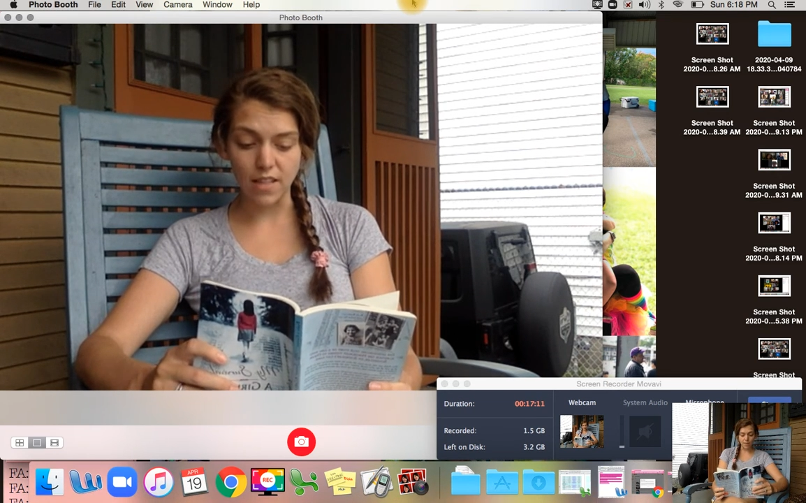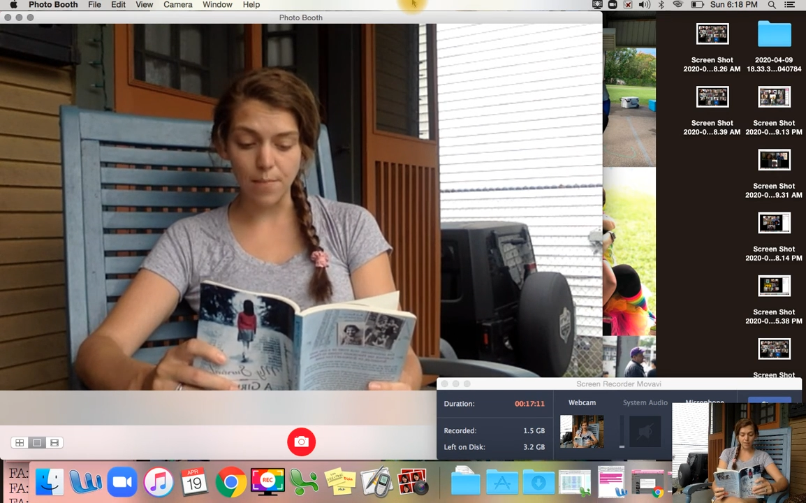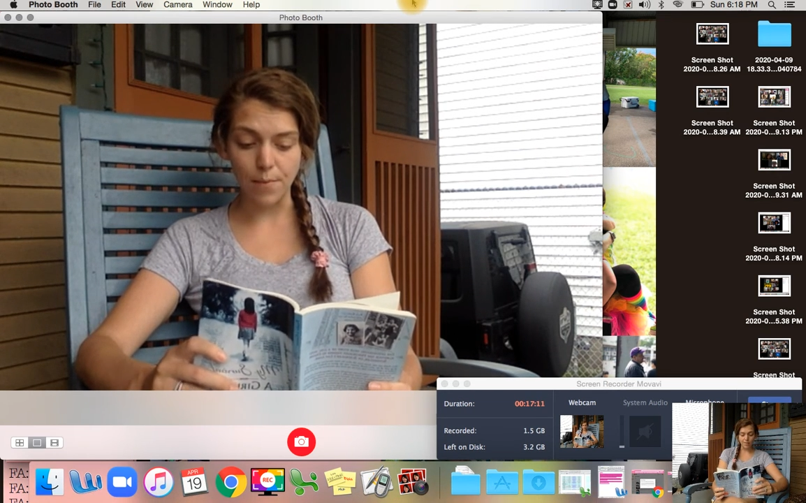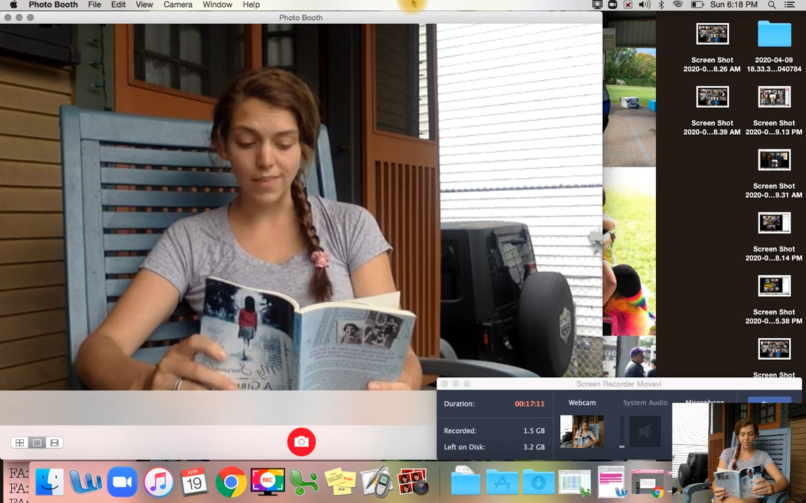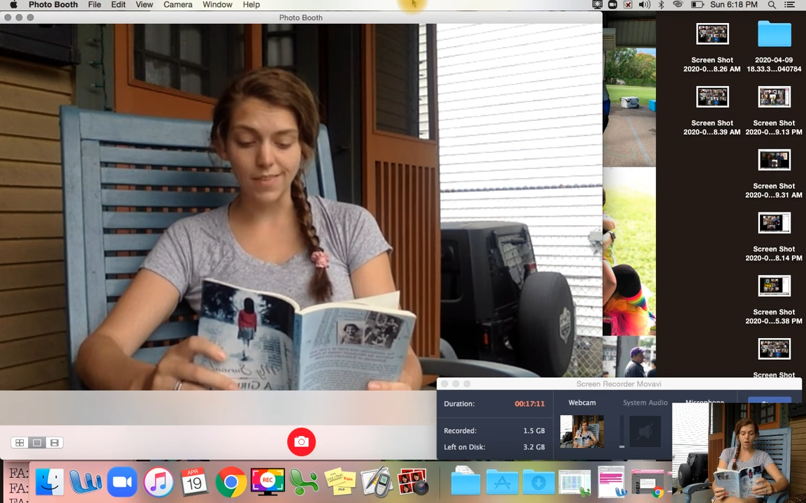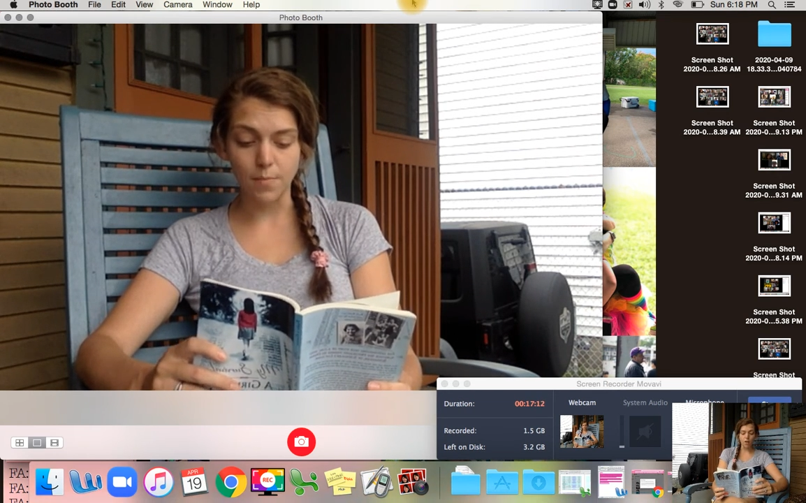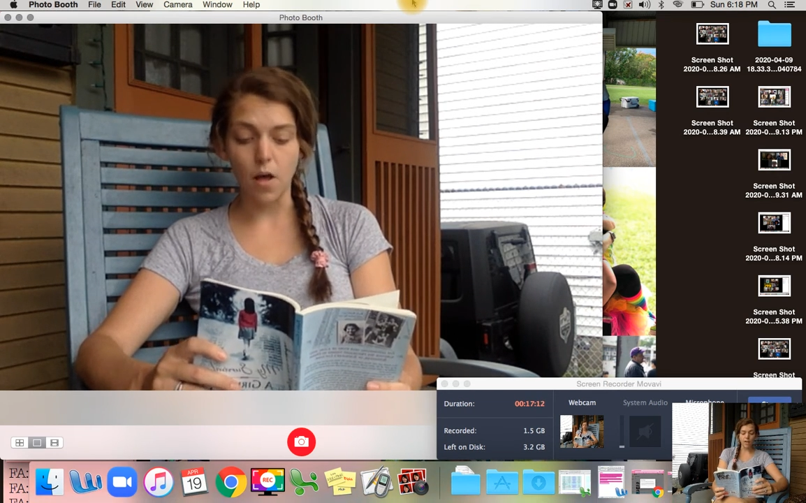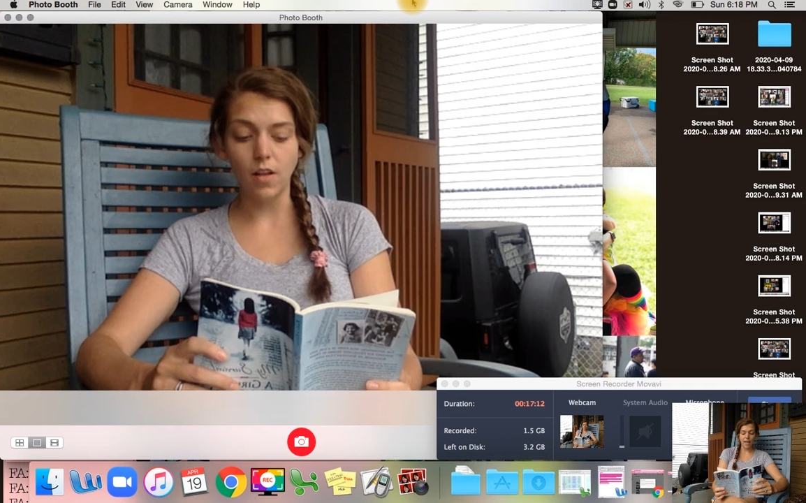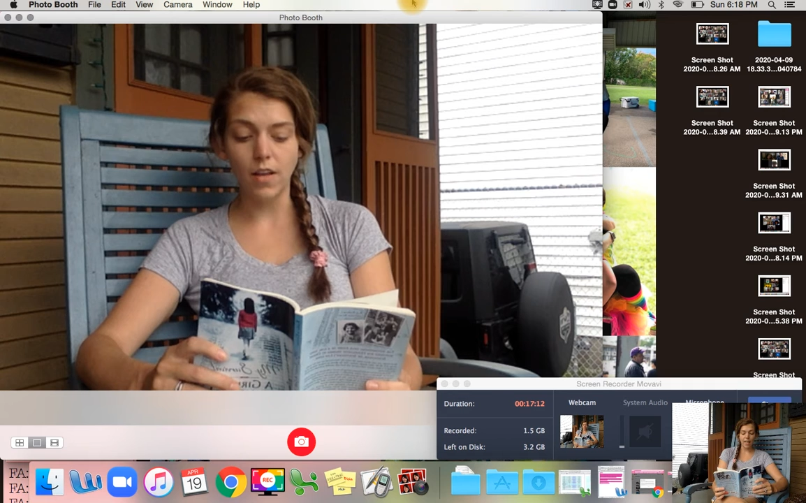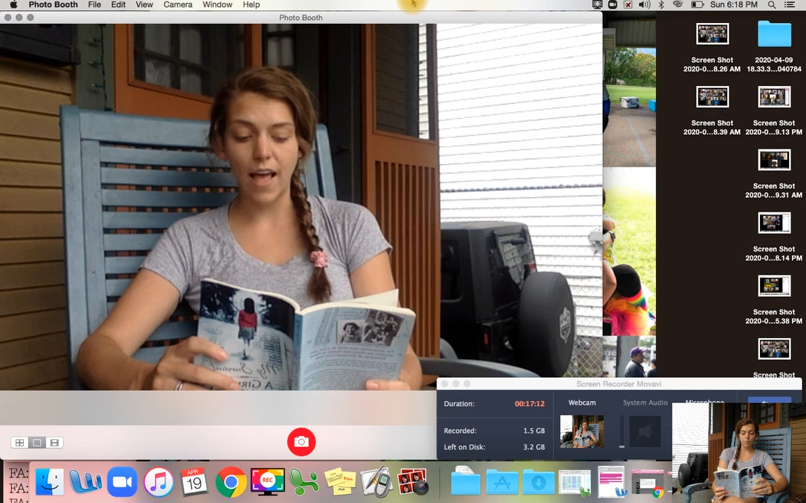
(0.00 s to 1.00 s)
that made
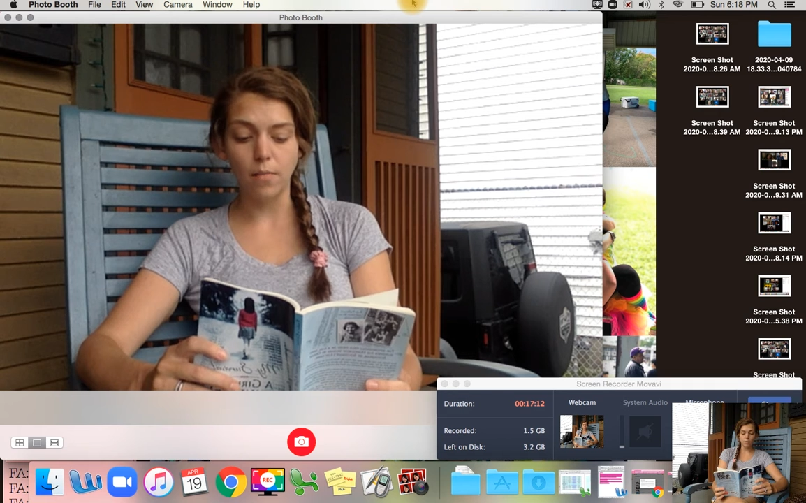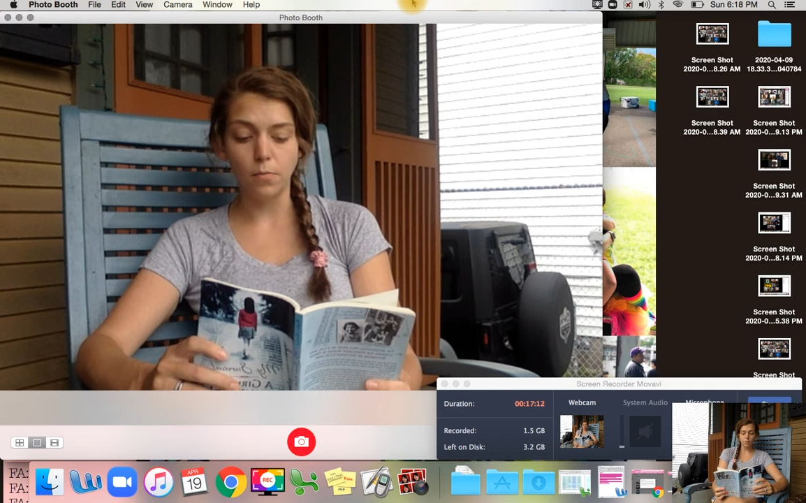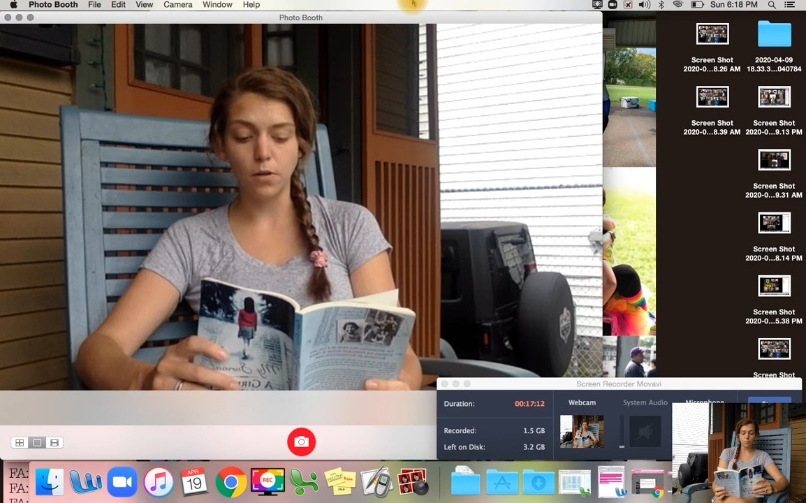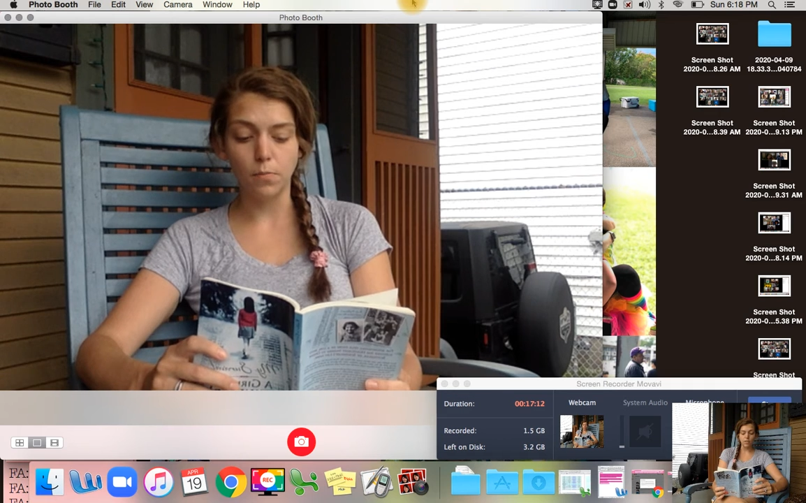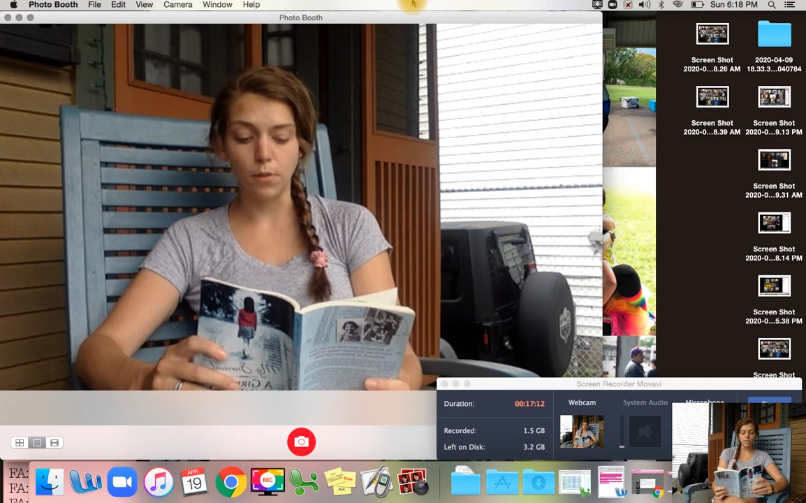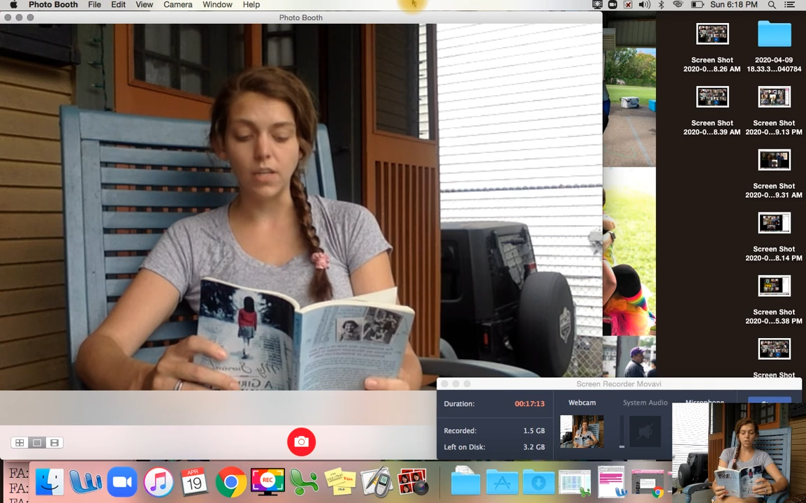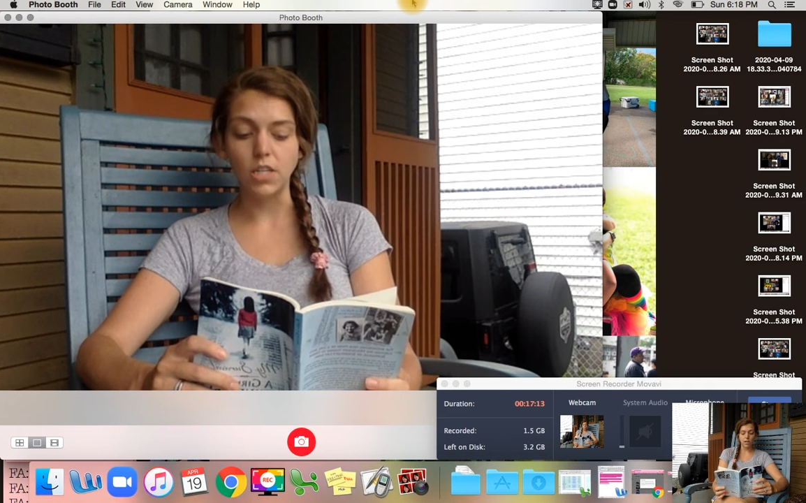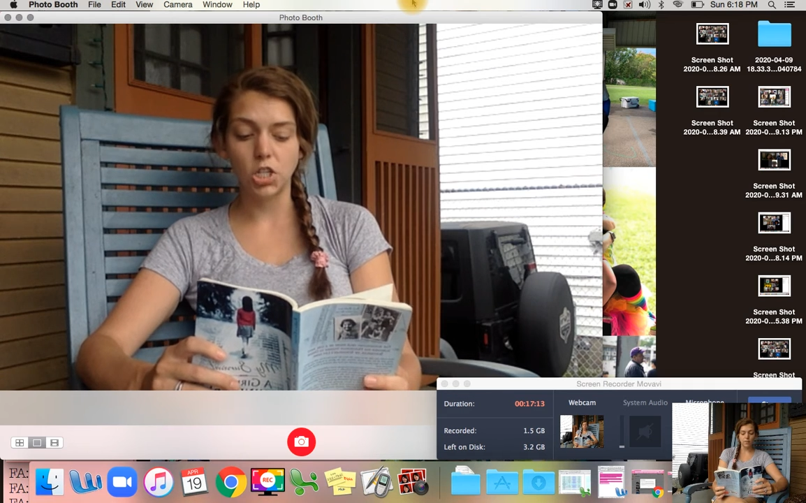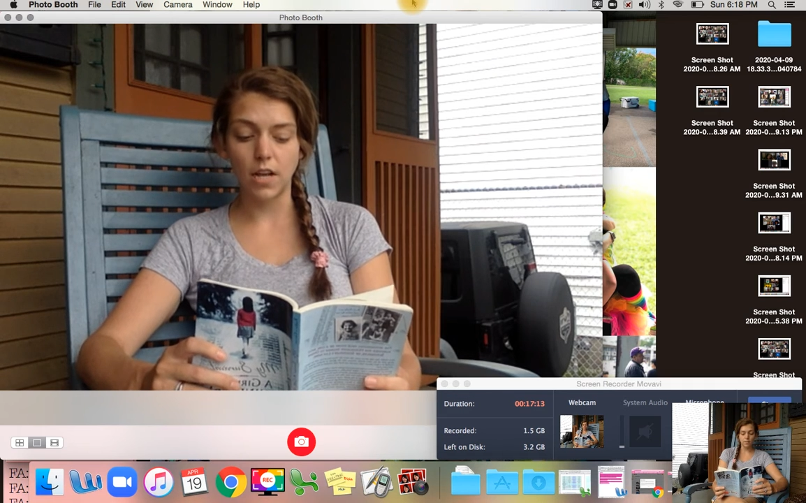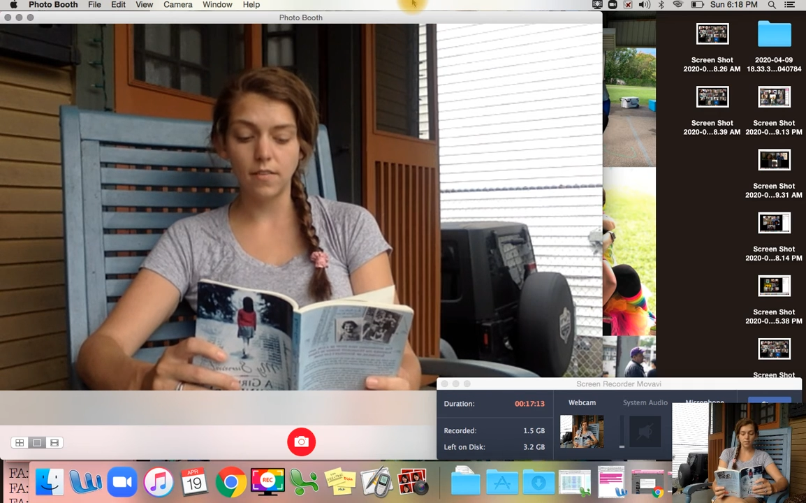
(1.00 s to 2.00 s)
small caliber bullet
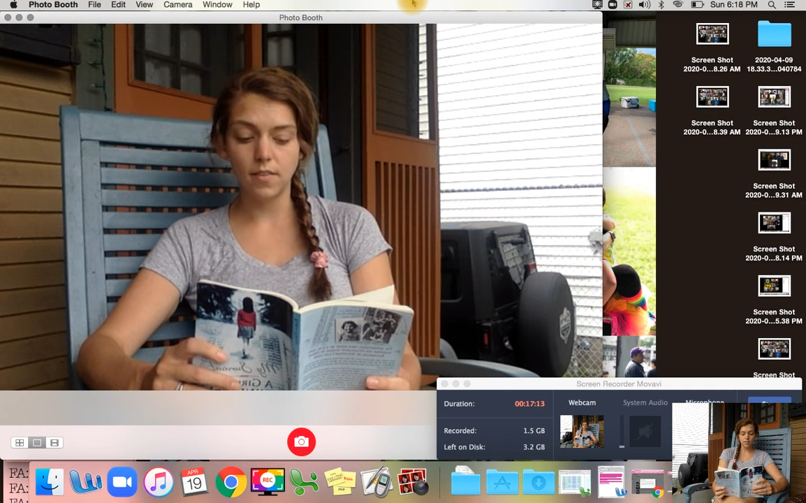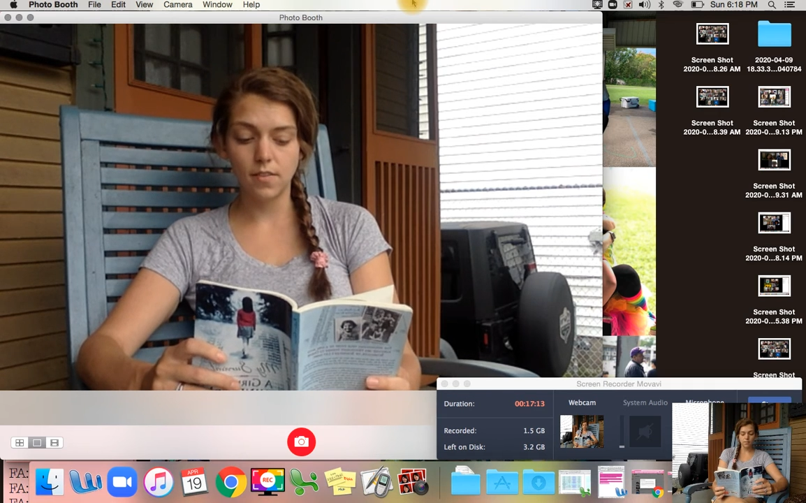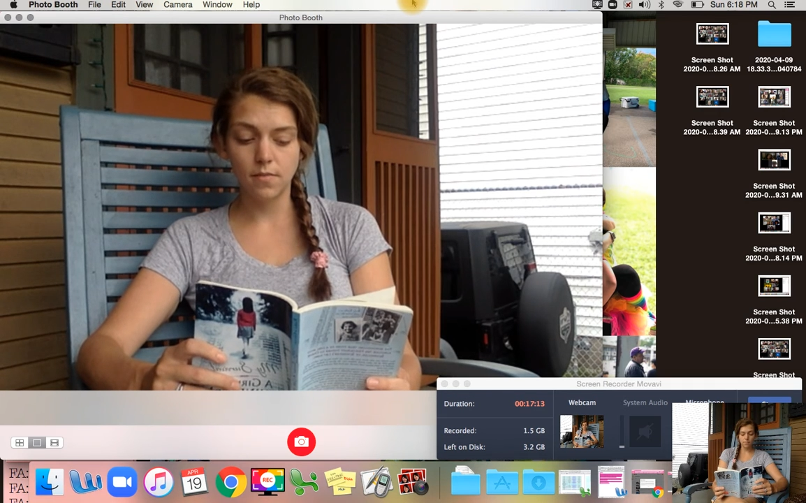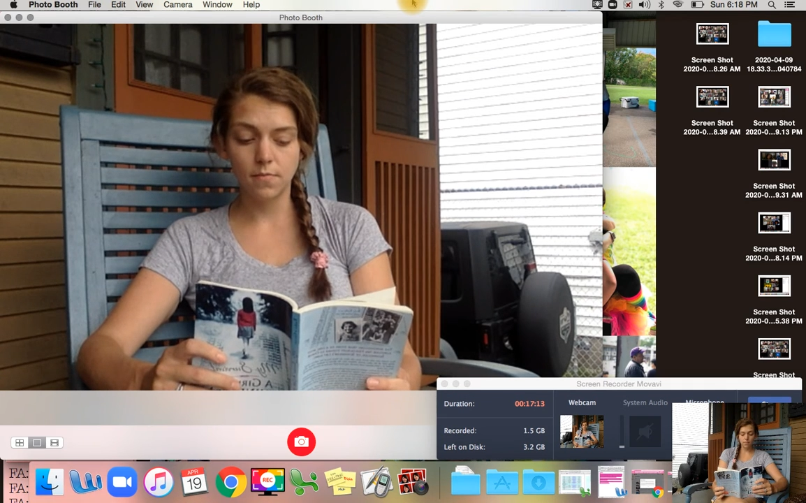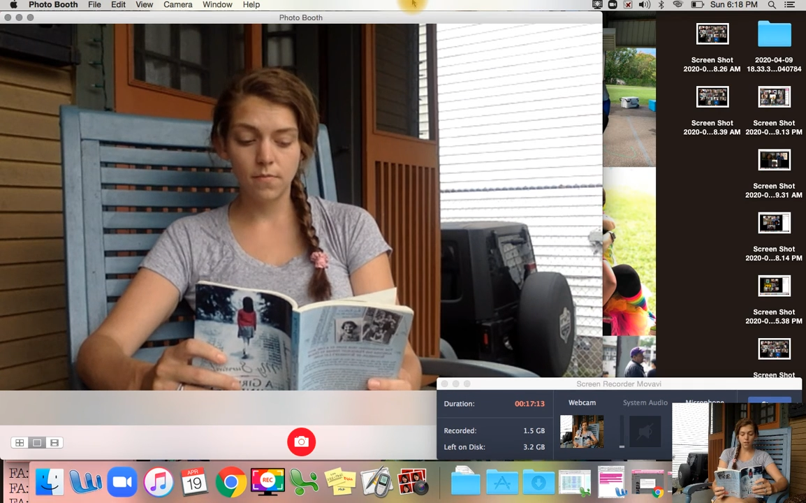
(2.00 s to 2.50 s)
shells.